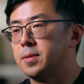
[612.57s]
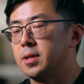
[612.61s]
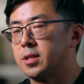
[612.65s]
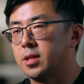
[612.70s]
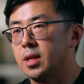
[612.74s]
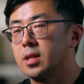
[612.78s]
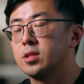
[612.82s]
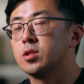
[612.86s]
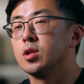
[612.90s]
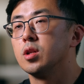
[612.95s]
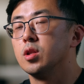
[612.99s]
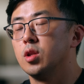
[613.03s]
It
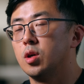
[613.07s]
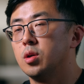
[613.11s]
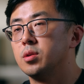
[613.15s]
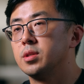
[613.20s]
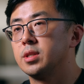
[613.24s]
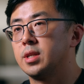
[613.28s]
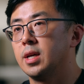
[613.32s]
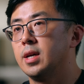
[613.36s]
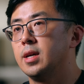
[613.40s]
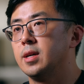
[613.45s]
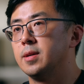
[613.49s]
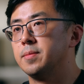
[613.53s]
takes a long
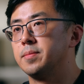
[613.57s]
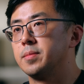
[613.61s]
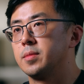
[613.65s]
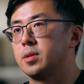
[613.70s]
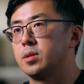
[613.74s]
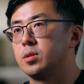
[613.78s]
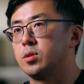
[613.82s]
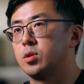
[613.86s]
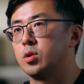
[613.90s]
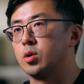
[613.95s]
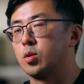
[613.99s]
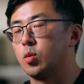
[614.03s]
time
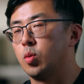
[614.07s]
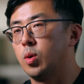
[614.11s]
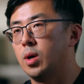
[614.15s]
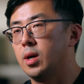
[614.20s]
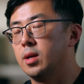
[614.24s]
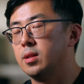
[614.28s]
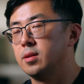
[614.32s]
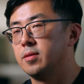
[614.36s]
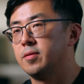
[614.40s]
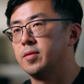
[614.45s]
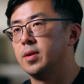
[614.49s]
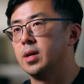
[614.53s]
to
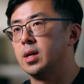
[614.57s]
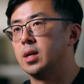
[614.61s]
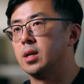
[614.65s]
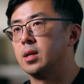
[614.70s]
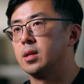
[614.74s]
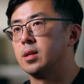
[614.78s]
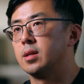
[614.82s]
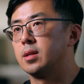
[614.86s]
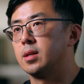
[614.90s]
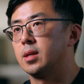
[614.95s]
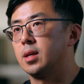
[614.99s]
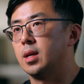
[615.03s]

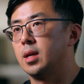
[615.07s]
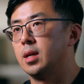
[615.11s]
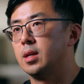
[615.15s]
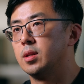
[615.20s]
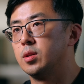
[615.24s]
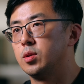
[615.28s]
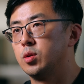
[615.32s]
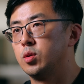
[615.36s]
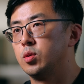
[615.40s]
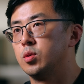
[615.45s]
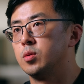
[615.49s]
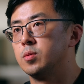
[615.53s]
qualify a
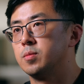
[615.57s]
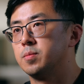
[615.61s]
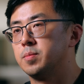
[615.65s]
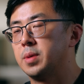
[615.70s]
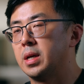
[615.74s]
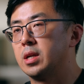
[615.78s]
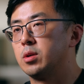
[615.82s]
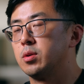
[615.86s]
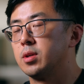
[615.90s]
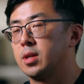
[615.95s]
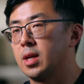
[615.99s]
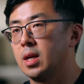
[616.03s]
new
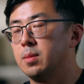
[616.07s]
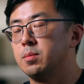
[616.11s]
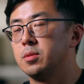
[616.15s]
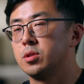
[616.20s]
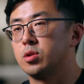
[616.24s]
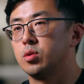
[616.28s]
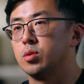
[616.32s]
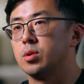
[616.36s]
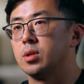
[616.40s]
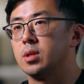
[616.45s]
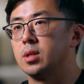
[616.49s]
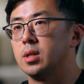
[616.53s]
battery
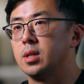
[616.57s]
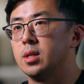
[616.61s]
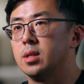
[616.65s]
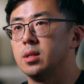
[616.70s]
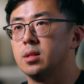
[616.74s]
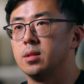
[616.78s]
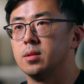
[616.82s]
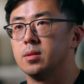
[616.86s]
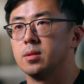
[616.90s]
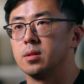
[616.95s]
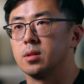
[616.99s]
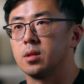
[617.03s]
chemistry
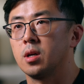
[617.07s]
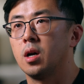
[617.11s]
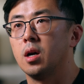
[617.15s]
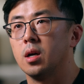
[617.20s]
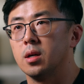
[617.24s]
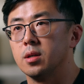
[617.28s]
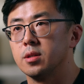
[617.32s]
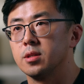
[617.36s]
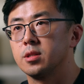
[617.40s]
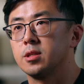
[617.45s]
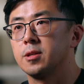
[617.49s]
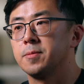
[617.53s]
in
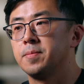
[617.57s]
cars.